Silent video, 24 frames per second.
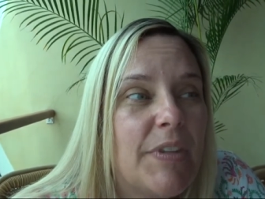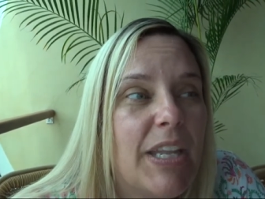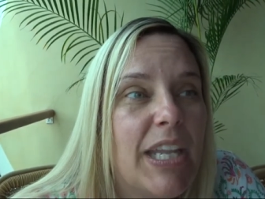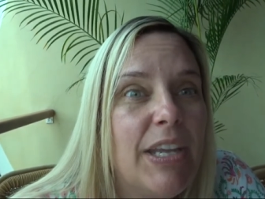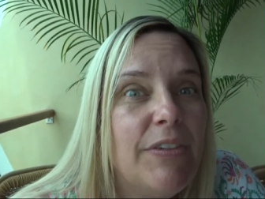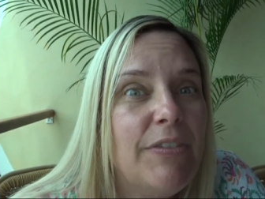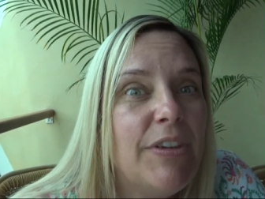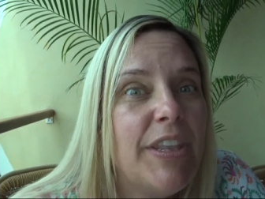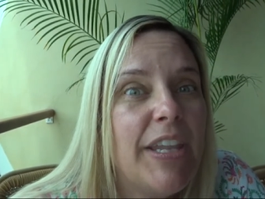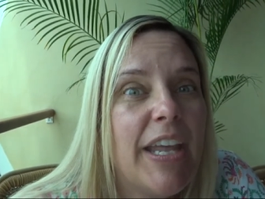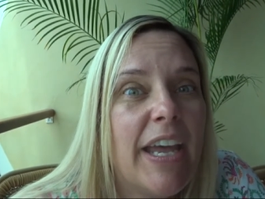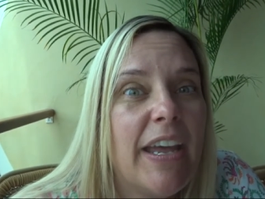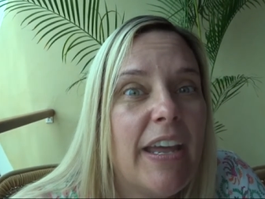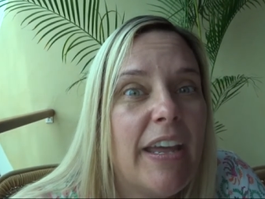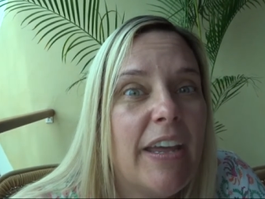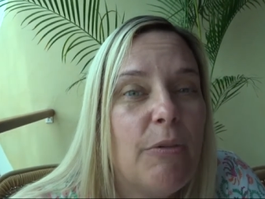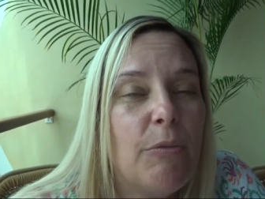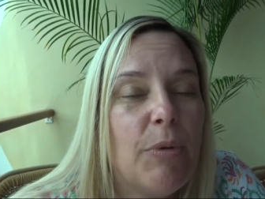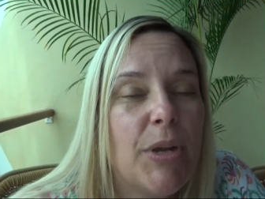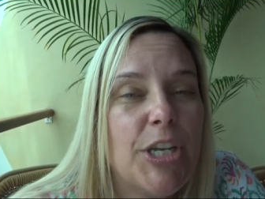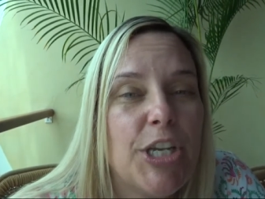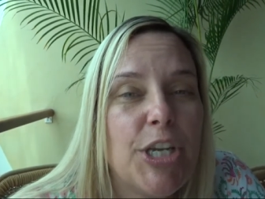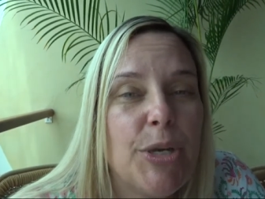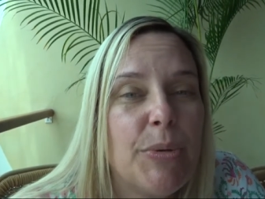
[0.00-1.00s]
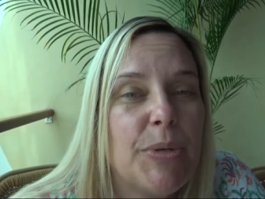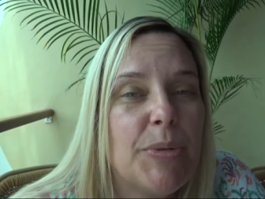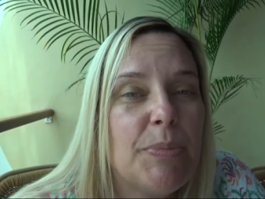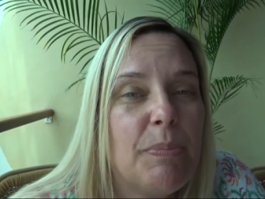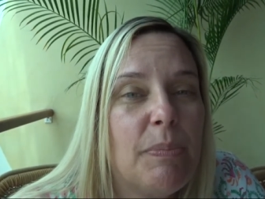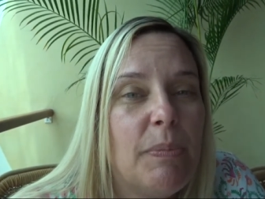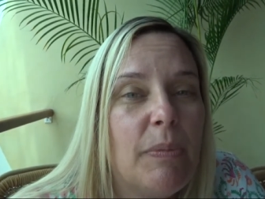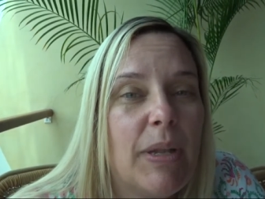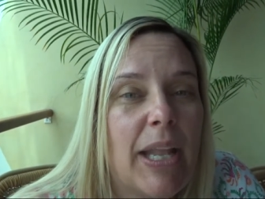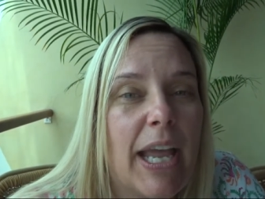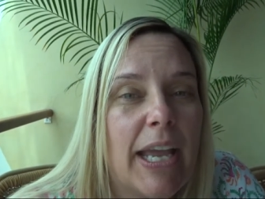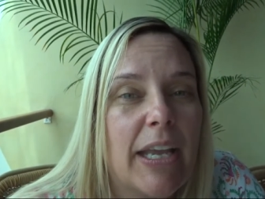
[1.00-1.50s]
even that when she was
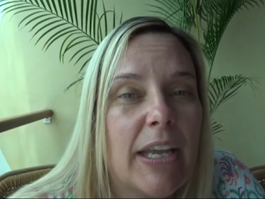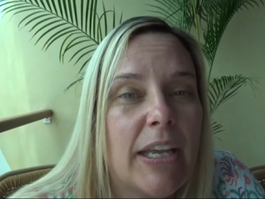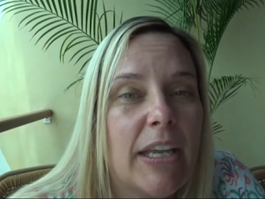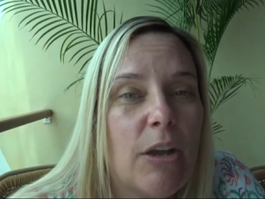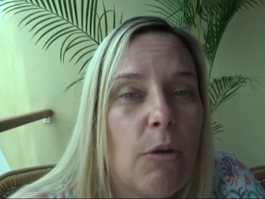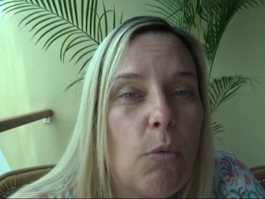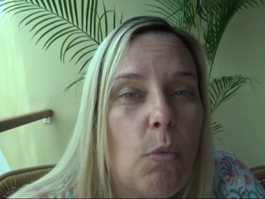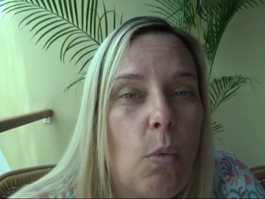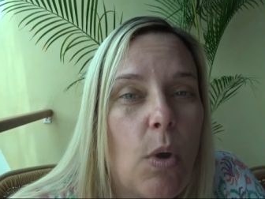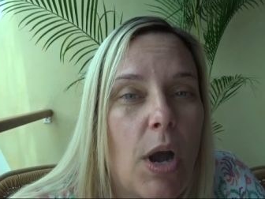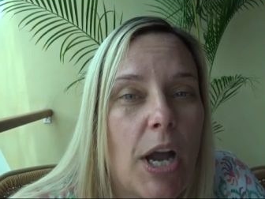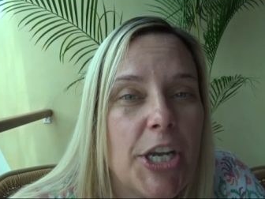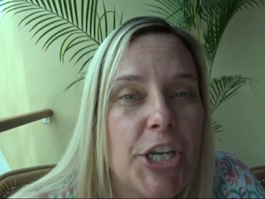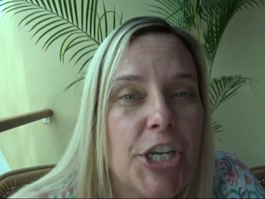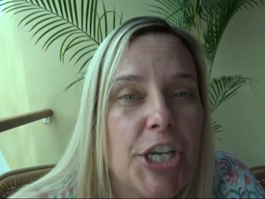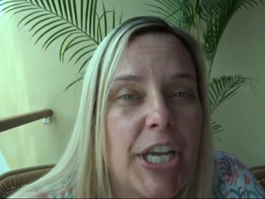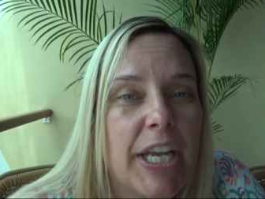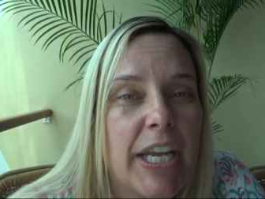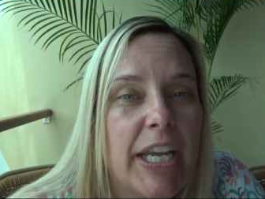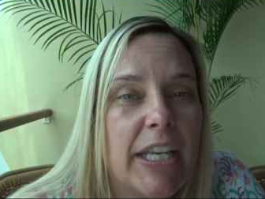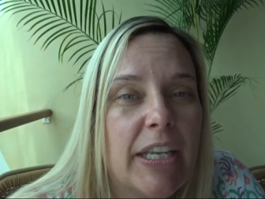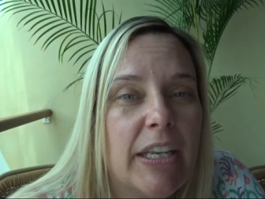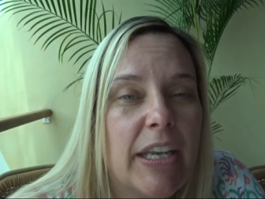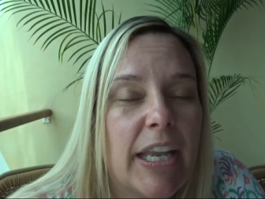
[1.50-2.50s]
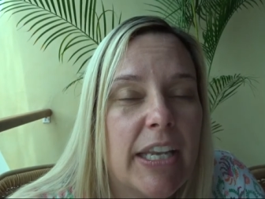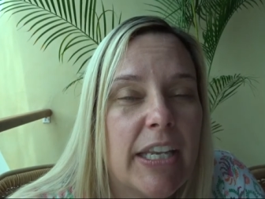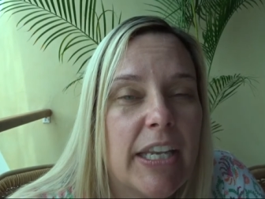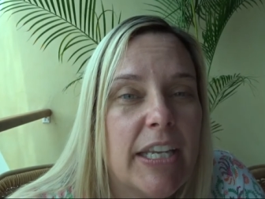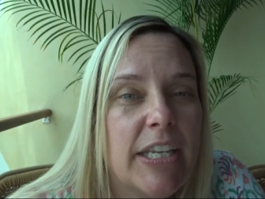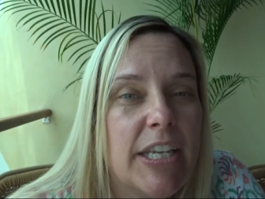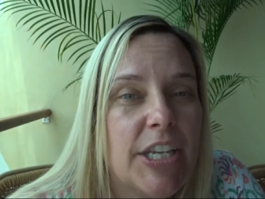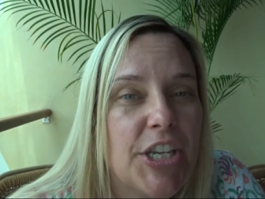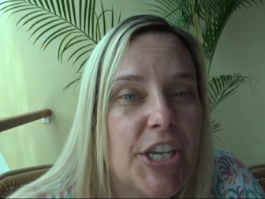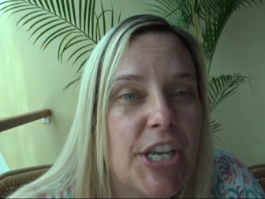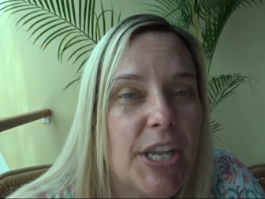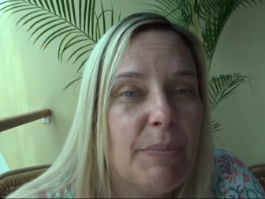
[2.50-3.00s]
like washing and, and
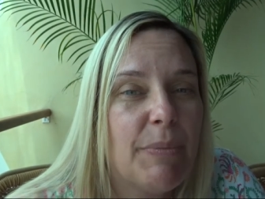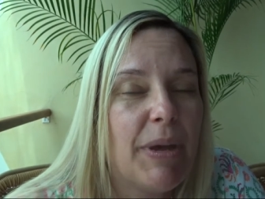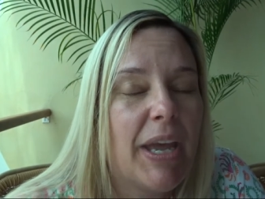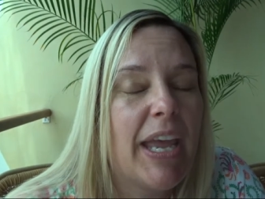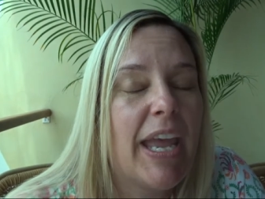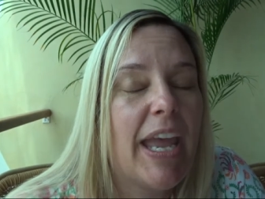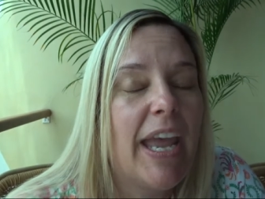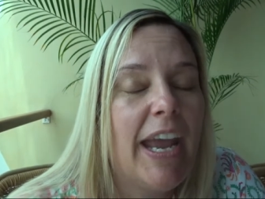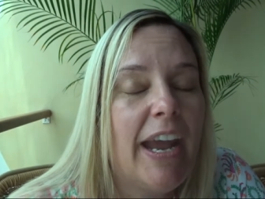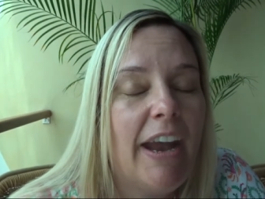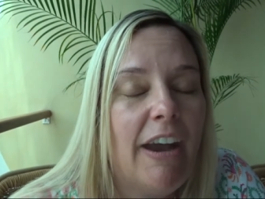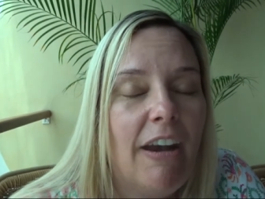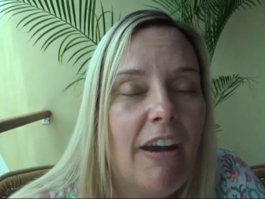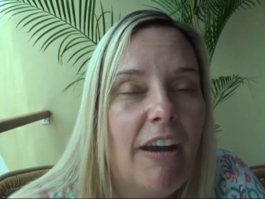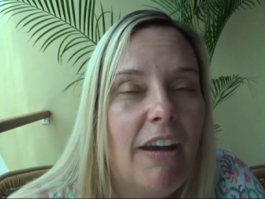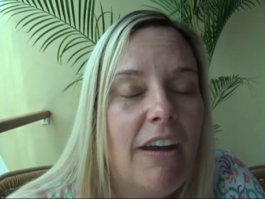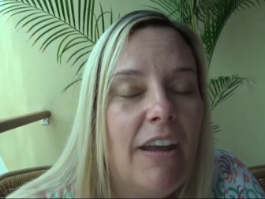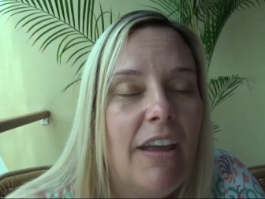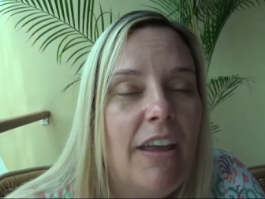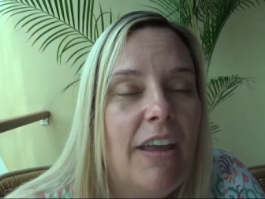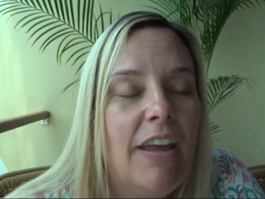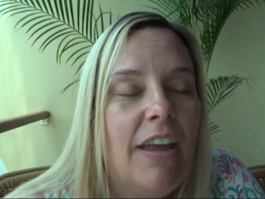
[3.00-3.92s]
conditioning my hair,